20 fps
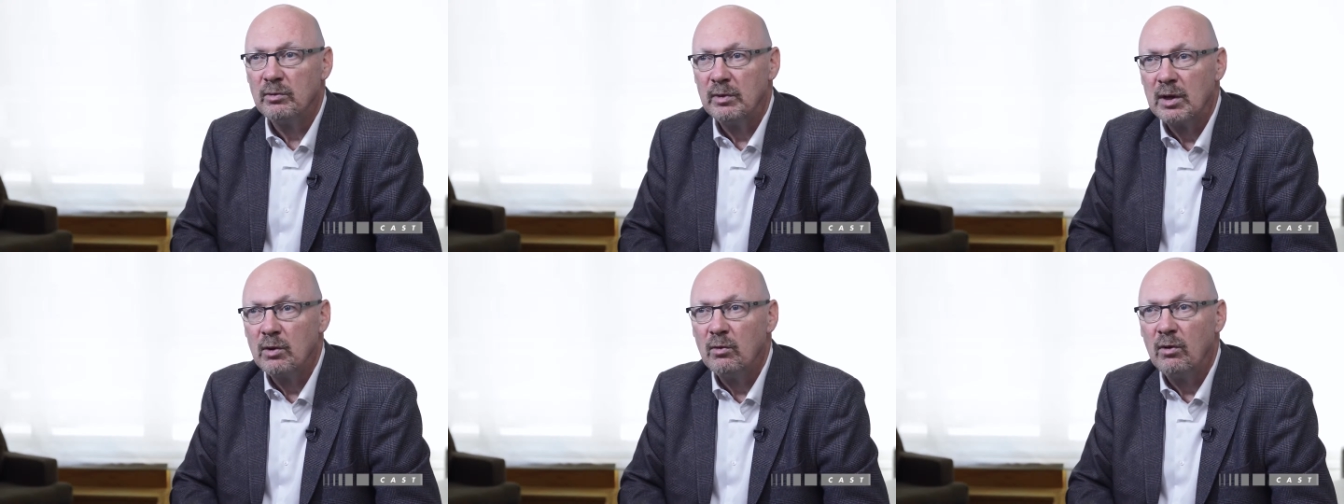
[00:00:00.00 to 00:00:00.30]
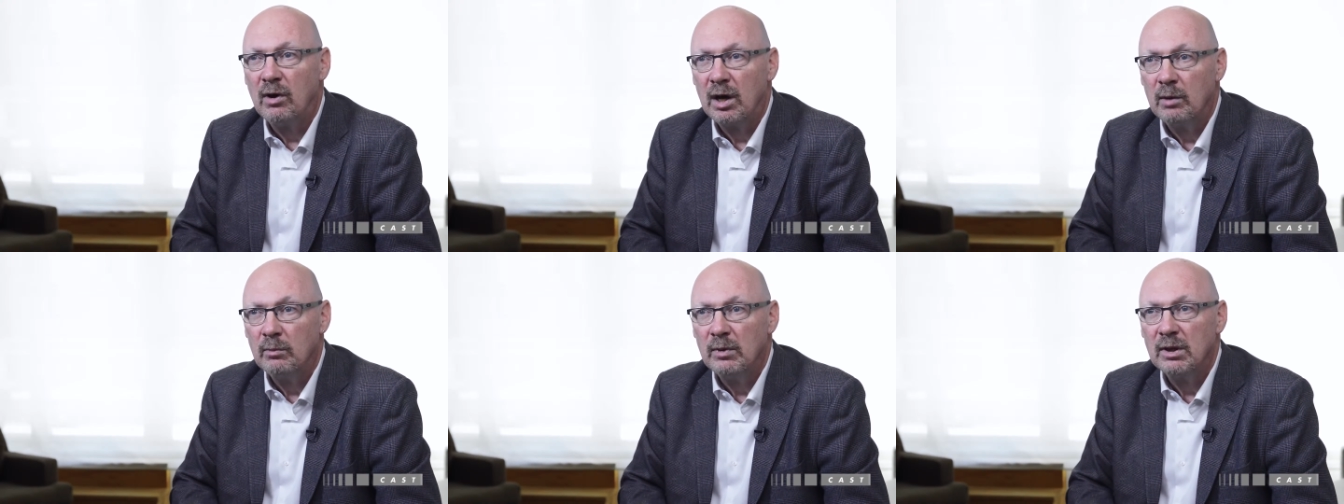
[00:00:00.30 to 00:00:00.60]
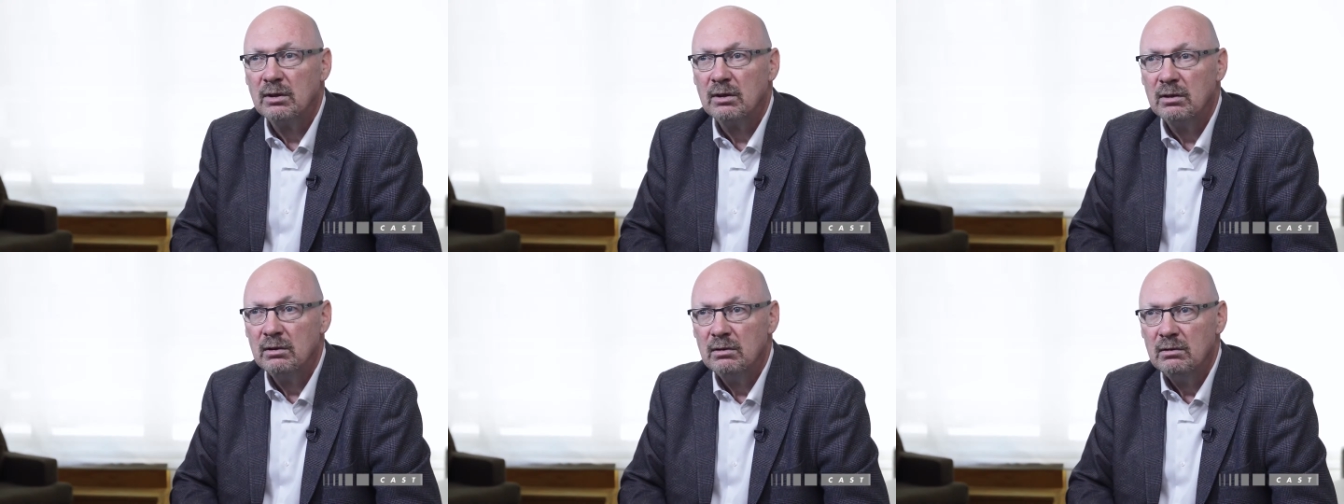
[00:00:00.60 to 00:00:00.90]

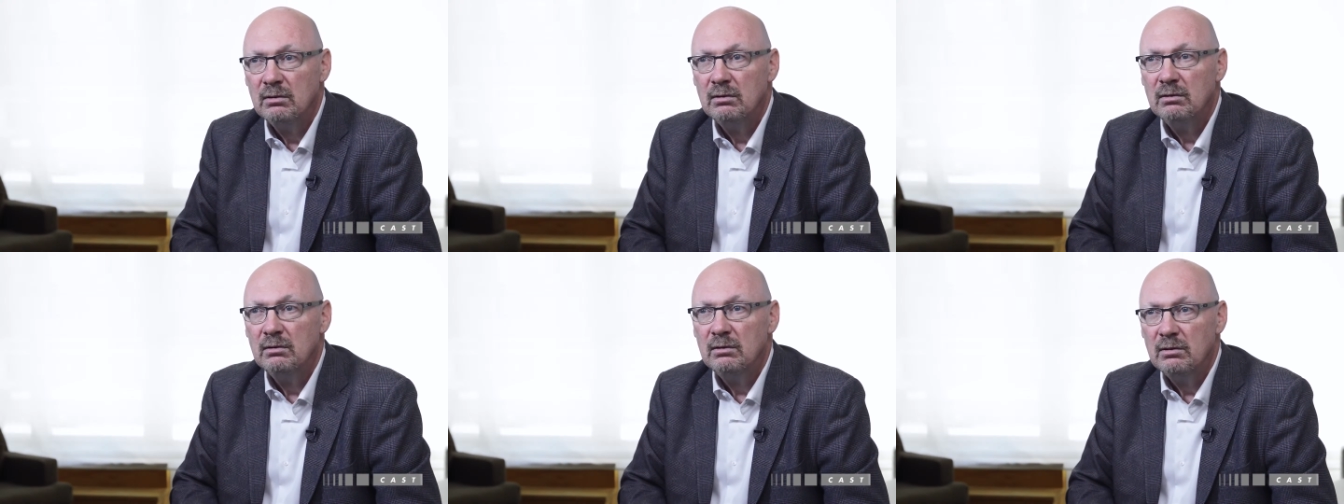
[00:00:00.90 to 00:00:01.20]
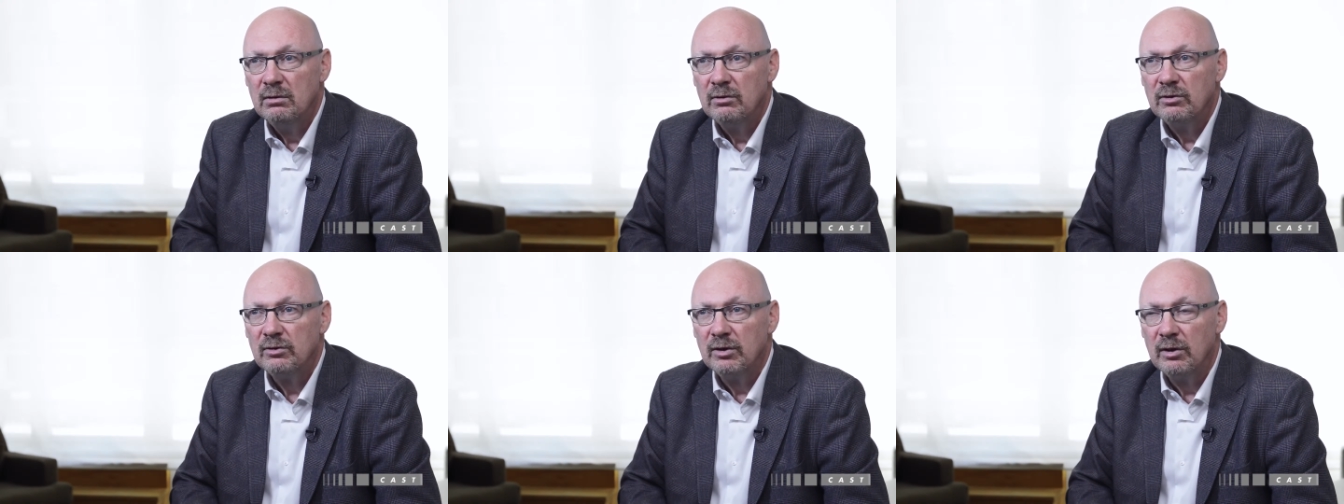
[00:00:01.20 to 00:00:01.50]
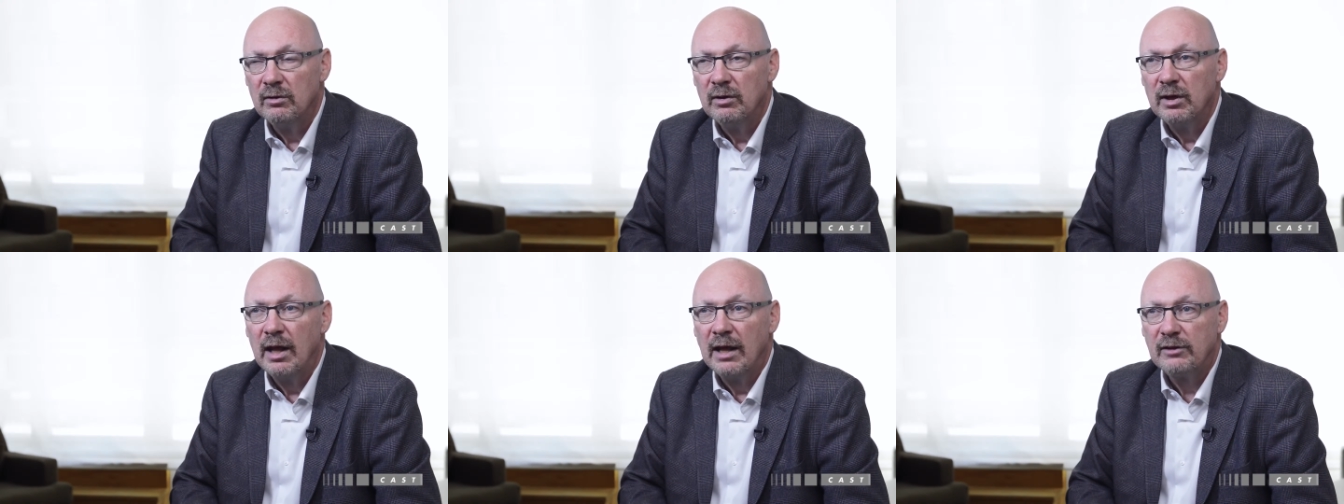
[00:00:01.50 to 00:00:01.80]
requirement.
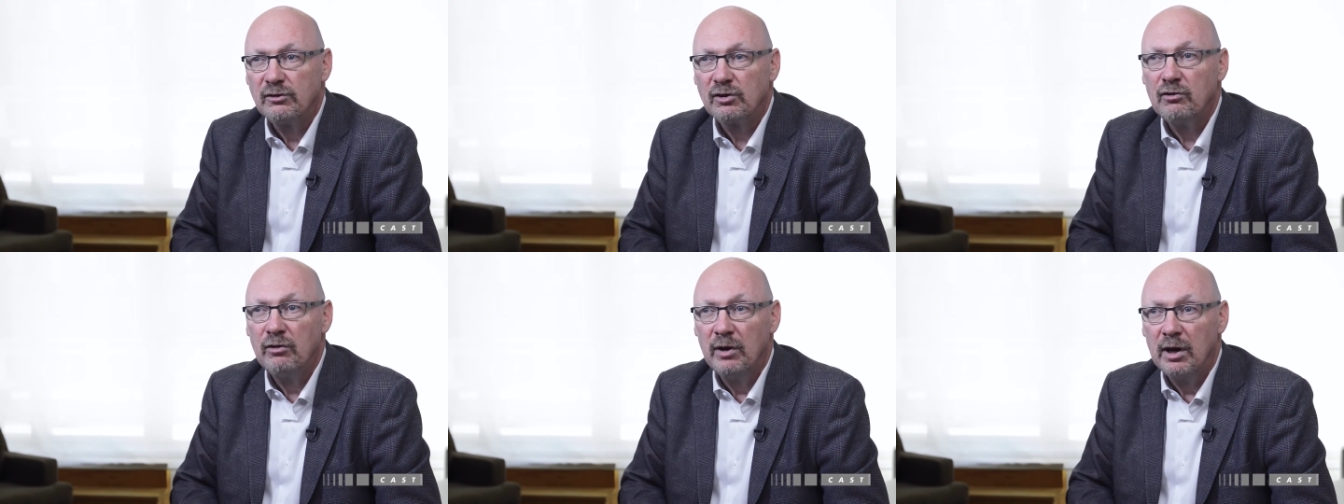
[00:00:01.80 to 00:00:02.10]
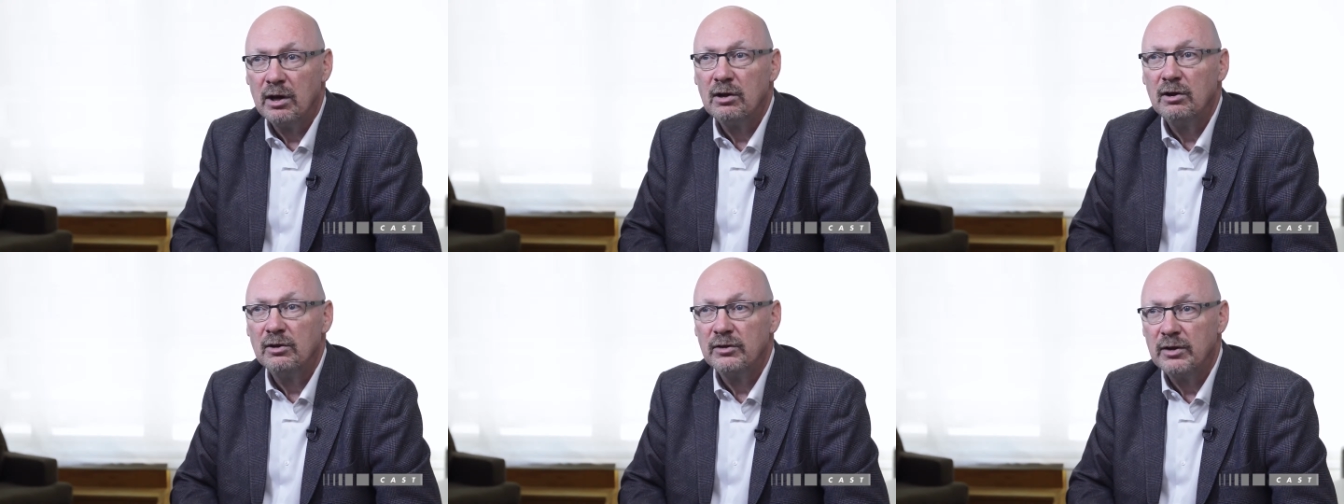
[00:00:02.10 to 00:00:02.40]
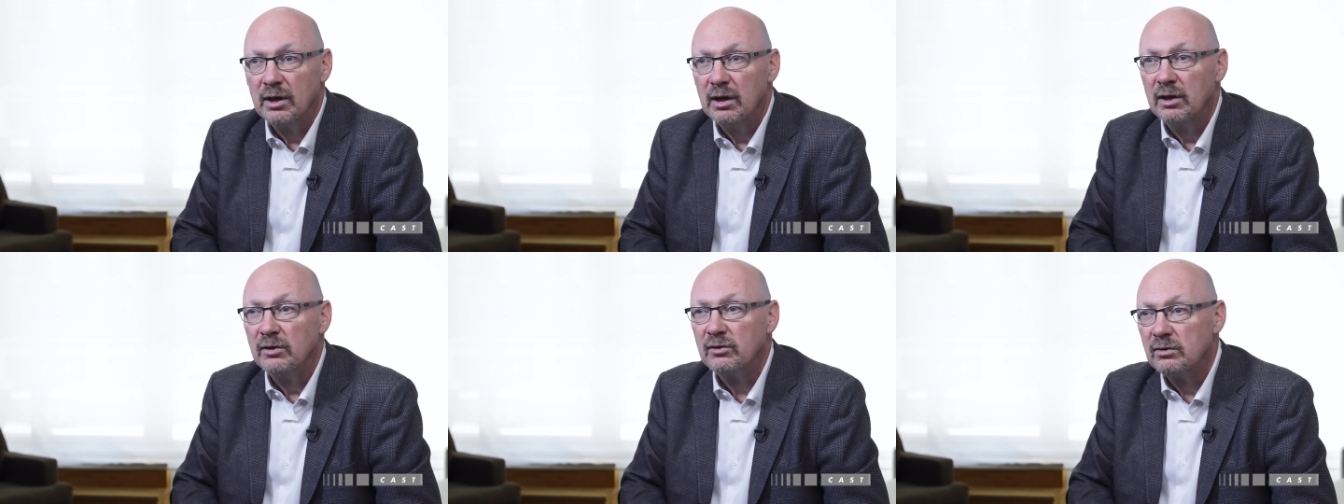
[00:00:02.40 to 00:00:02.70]
So that's critical
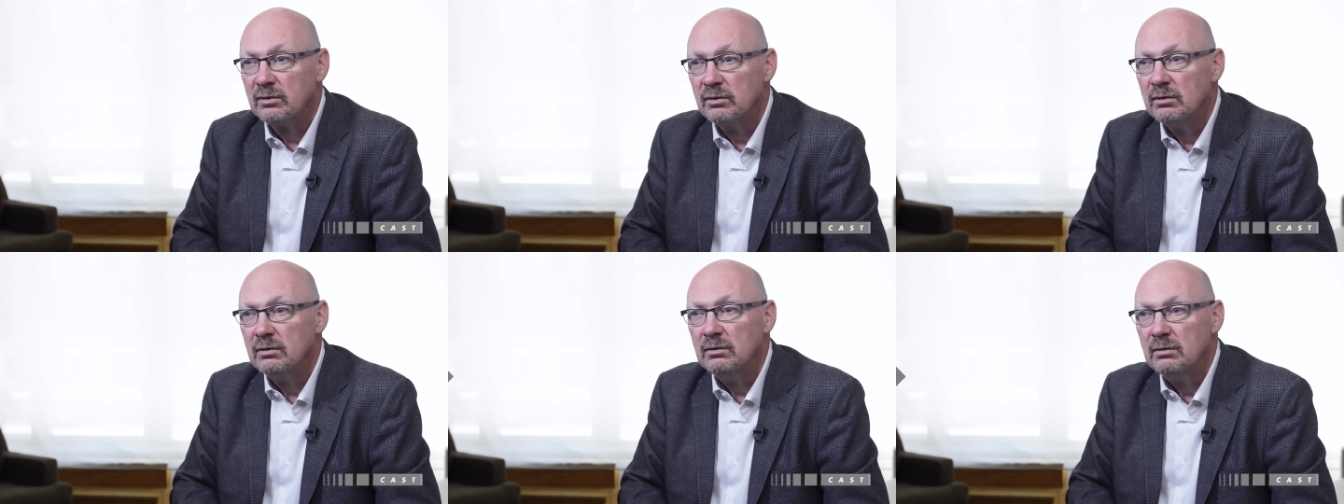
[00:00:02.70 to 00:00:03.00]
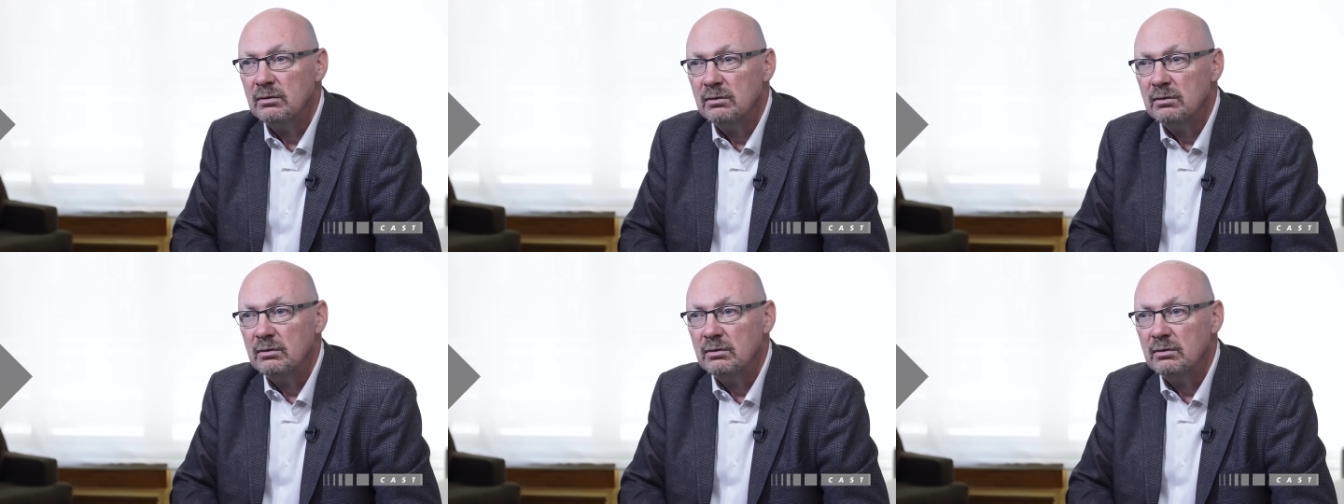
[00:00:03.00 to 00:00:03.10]
to us.